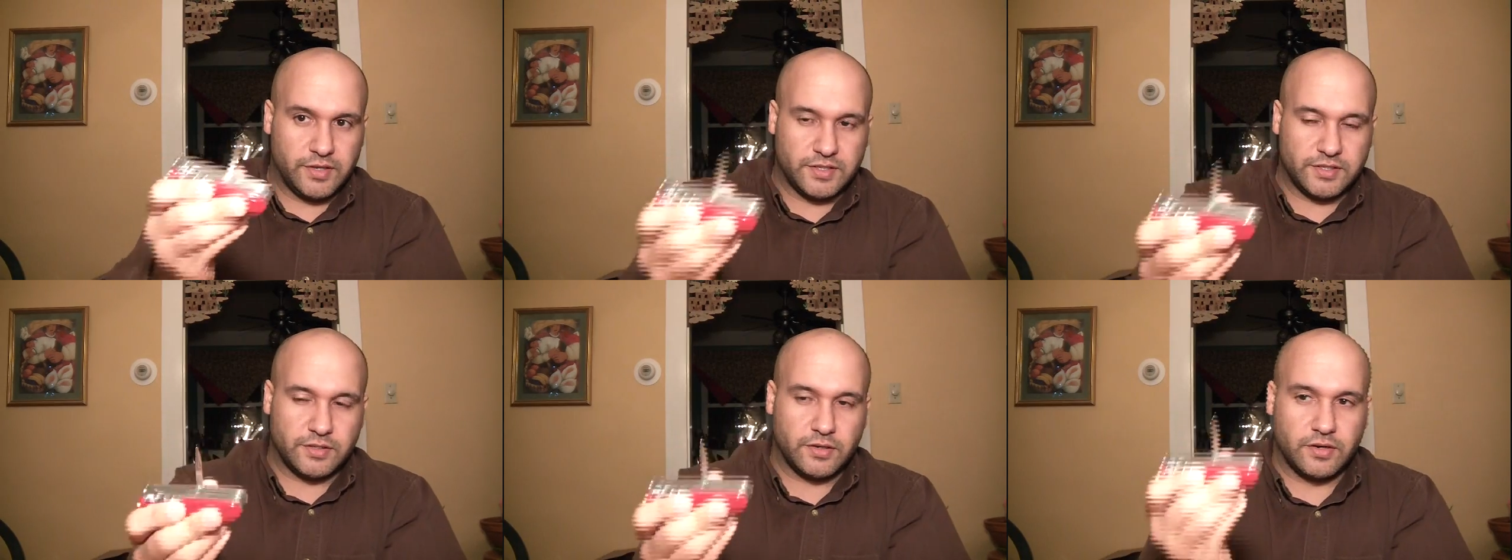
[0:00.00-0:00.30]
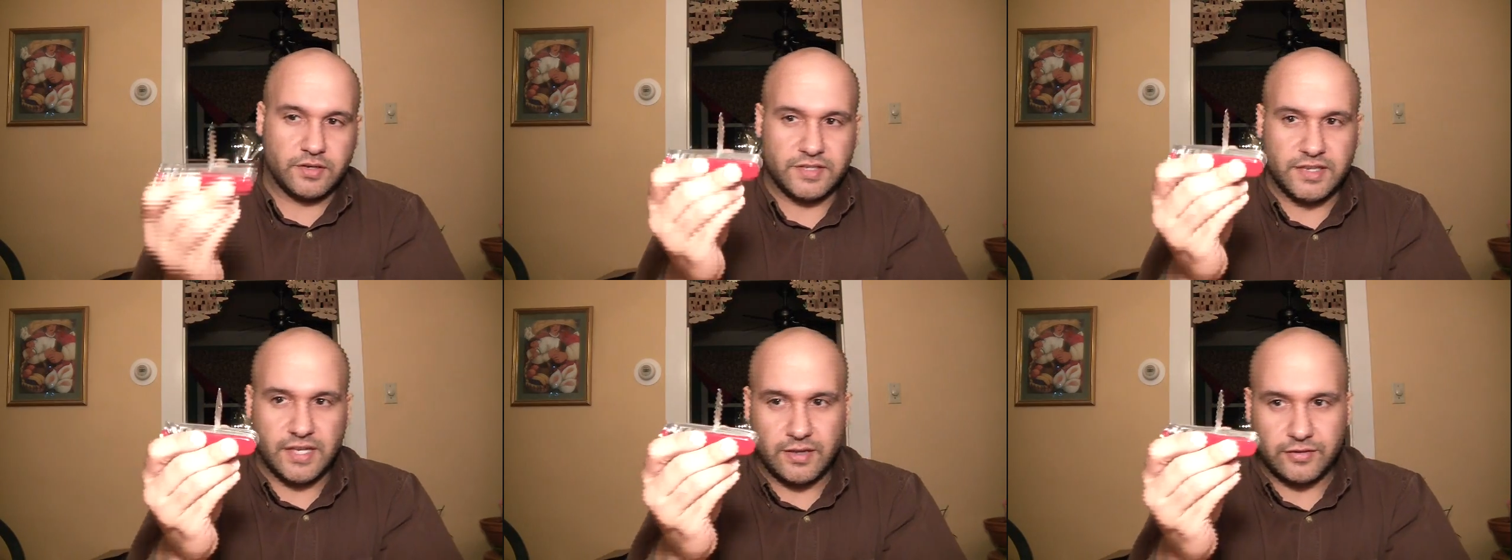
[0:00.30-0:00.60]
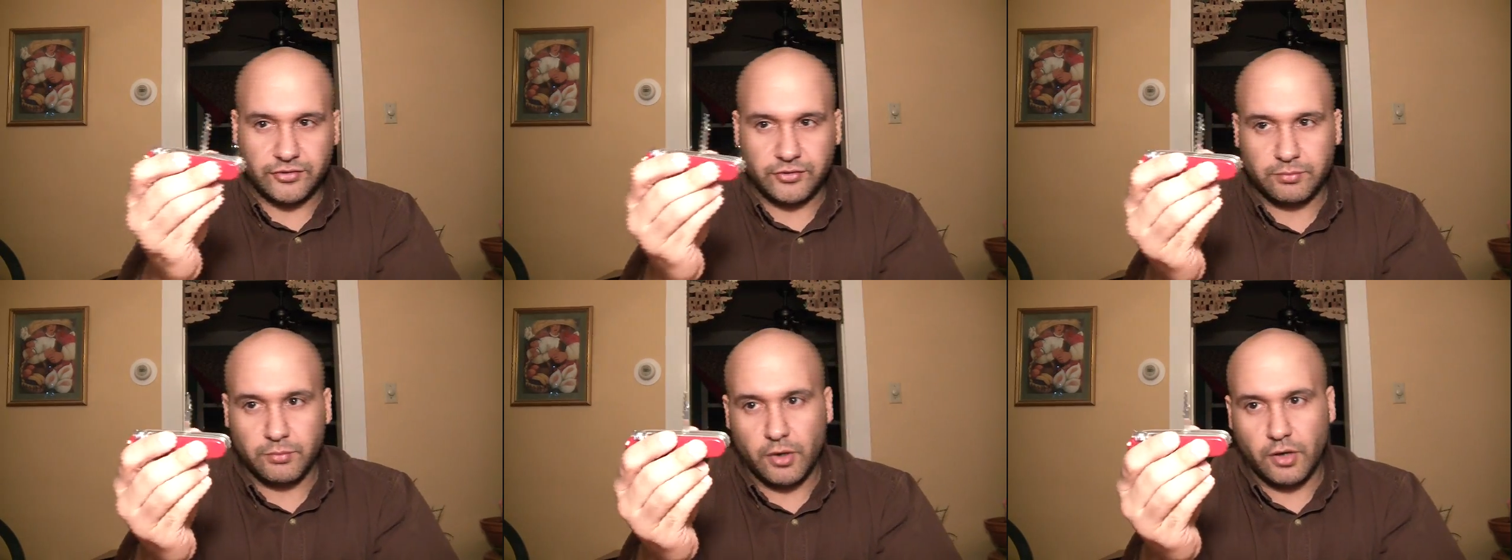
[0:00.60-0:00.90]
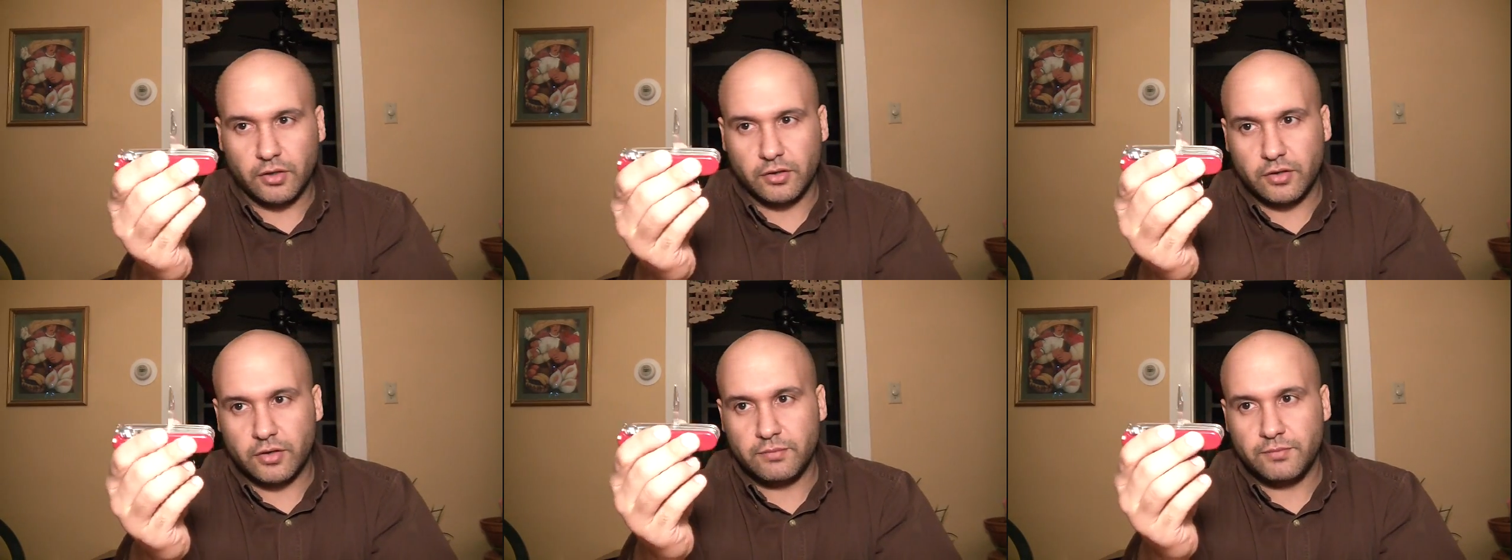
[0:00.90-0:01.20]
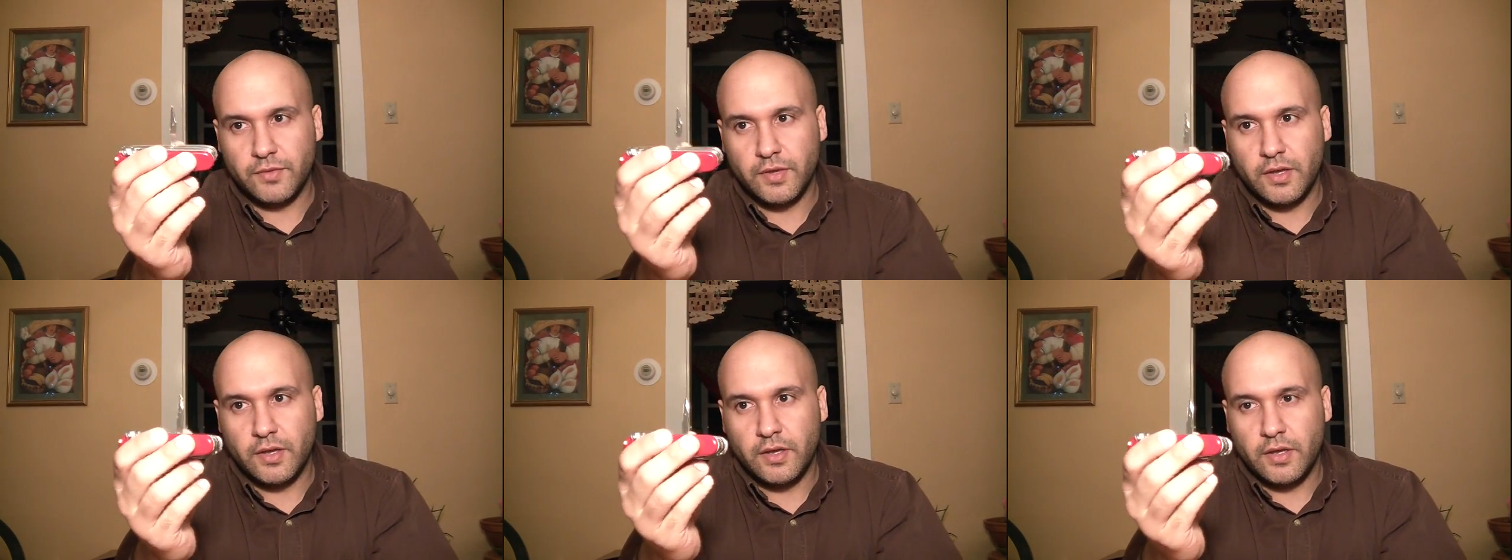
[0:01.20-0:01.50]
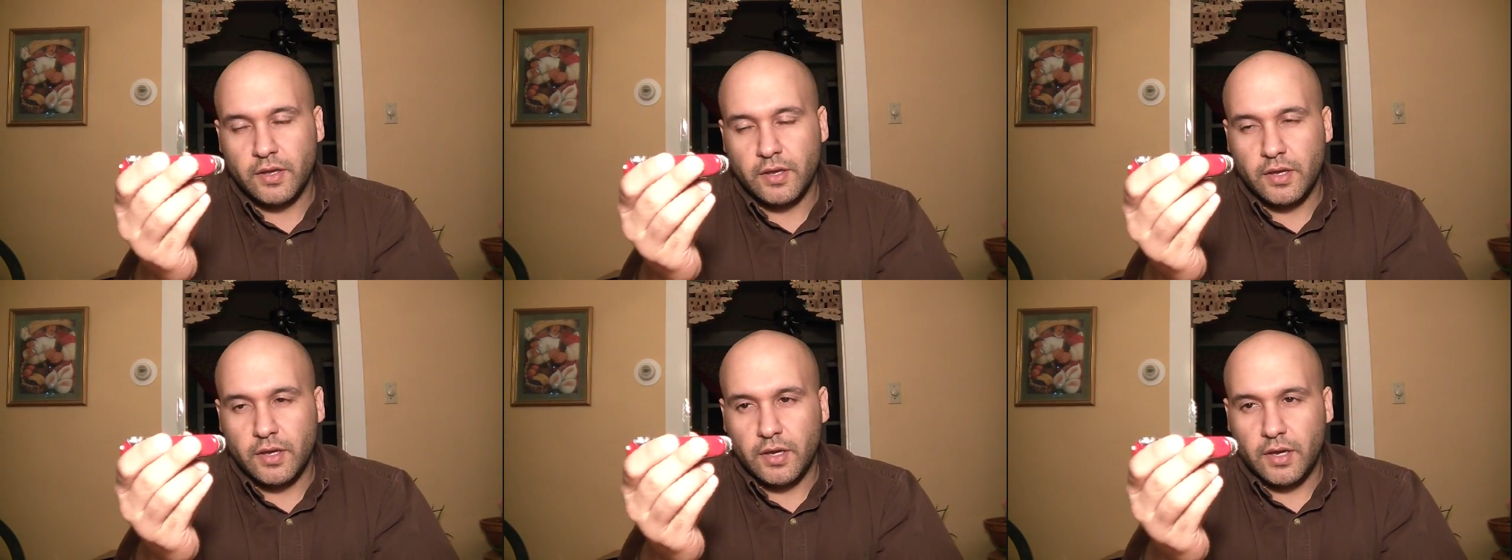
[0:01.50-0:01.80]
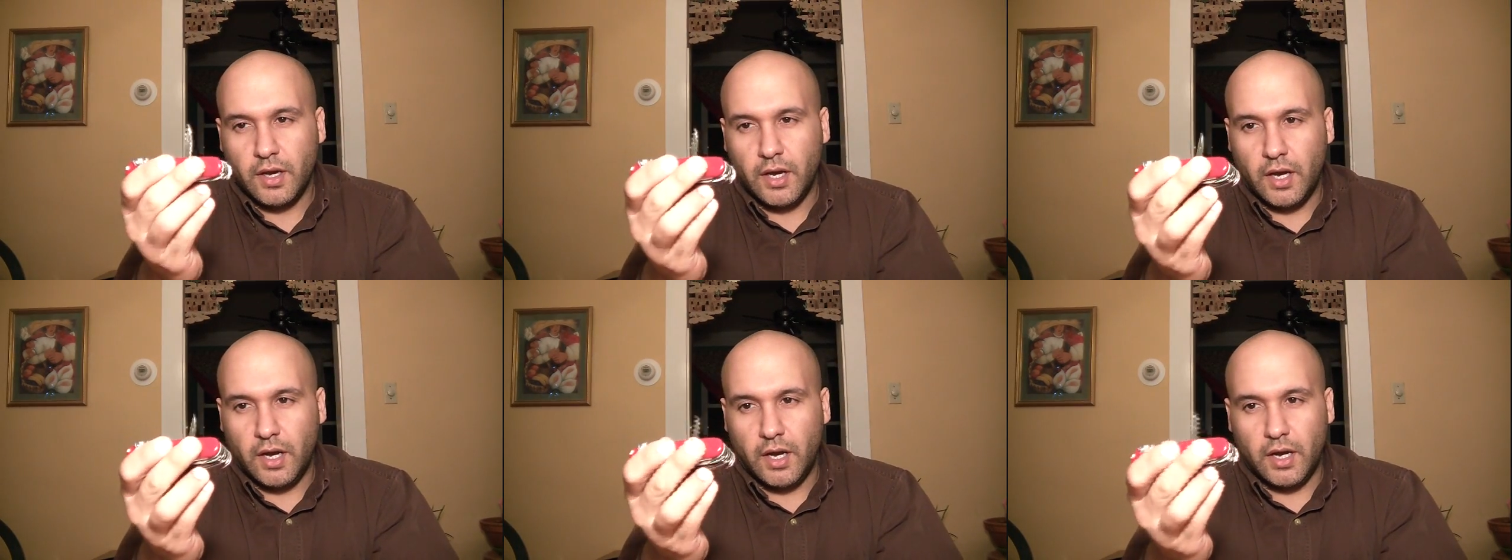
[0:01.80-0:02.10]
but it starts out smaller.
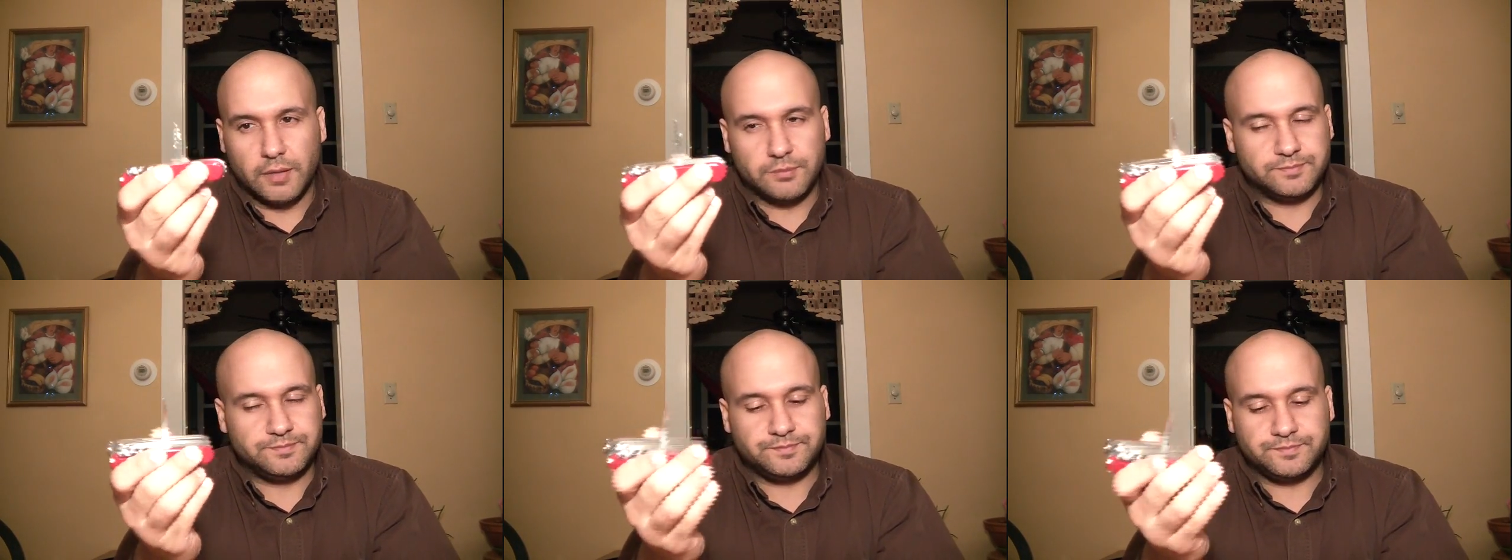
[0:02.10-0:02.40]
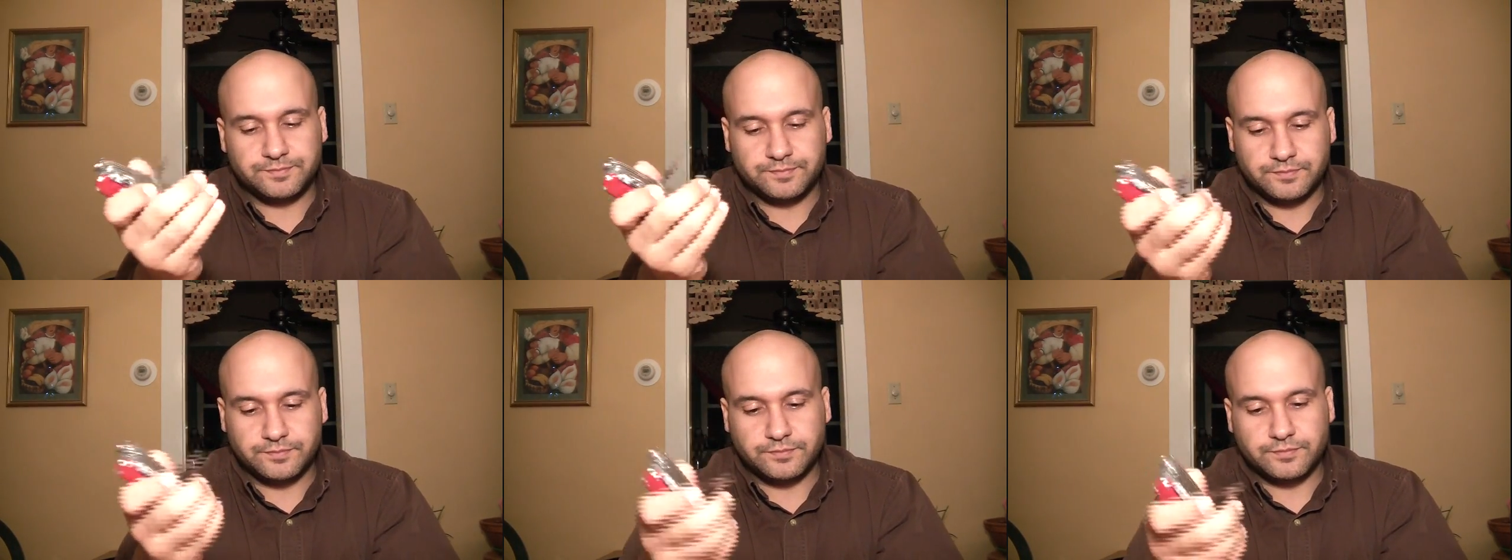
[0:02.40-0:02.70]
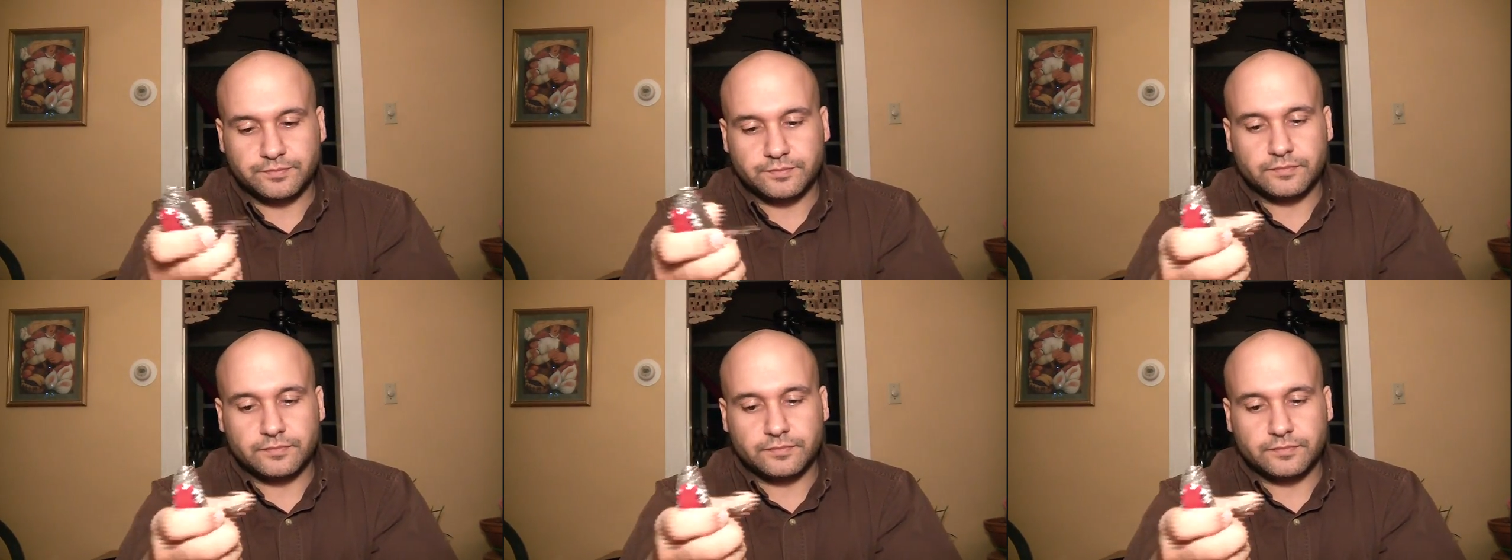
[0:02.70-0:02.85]
I'd